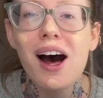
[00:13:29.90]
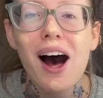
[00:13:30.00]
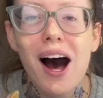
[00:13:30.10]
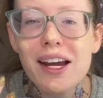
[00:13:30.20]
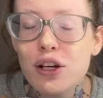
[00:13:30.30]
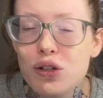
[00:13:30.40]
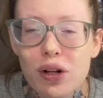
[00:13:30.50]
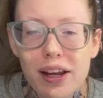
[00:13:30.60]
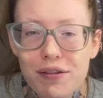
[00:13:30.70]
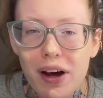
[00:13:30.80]
I
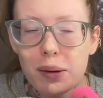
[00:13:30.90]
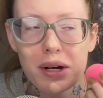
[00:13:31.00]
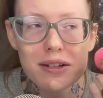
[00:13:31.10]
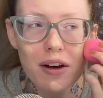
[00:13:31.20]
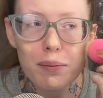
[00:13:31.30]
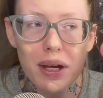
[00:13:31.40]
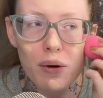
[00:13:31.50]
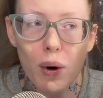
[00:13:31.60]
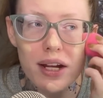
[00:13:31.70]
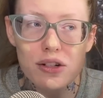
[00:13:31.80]
usually find myself being
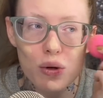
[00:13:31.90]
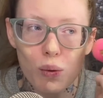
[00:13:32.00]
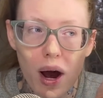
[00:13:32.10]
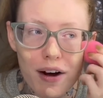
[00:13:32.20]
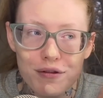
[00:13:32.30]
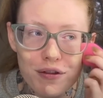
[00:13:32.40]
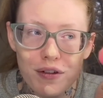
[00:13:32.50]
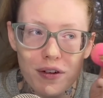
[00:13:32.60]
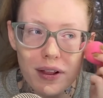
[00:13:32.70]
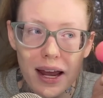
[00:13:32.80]
way too rough.
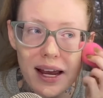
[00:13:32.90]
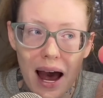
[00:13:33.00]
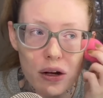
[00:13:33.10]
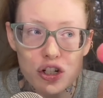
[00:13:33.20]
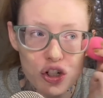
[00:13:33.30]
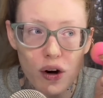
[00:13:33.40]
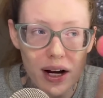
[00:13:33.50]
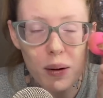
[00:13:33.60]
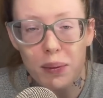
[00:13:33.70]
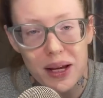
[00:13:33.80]
Like, I'll straight
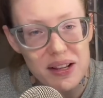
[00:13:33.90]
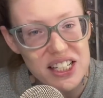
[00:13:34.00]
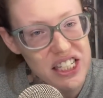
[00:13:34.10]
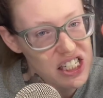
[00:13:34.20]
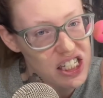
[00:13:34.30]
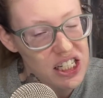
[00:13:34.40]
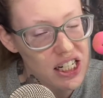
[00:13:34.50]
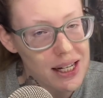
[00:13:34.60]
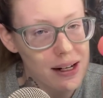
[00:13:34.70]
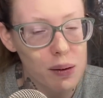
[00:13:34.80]
up, like,
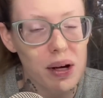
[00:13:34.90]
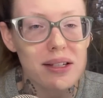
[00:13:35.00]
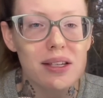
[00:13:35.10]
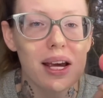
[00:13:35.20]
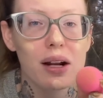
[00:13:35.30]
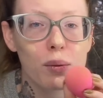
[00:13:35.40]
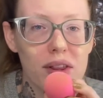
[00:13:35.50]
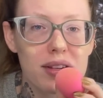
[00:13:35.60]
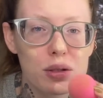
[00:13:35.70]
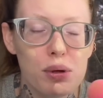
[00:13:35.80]
digging into my skin with
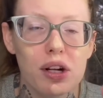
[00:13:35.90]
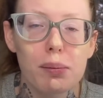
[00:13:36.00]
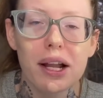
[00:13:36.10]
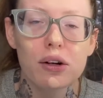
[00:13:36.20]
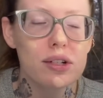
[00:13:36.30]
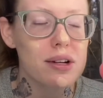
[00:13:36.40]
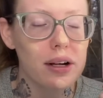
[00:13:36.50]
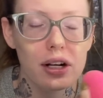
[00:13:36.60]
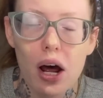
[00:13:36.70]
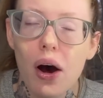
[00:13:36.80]
this beauty blender. It's
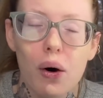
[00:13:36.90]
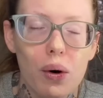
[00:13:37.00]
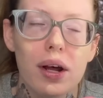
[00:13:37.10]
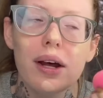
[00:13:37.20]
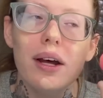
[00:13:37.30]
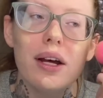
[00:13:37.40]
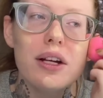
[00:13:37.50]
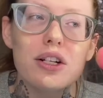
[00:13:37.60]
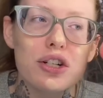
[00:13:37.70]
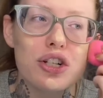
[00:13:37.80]
like, no,
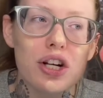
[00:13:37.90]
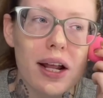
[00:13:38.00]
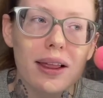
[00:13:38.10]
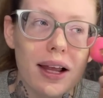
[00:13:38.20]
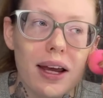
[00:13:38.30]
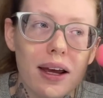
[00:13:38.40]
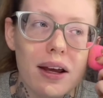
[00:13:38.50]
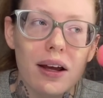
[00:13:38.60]
just gently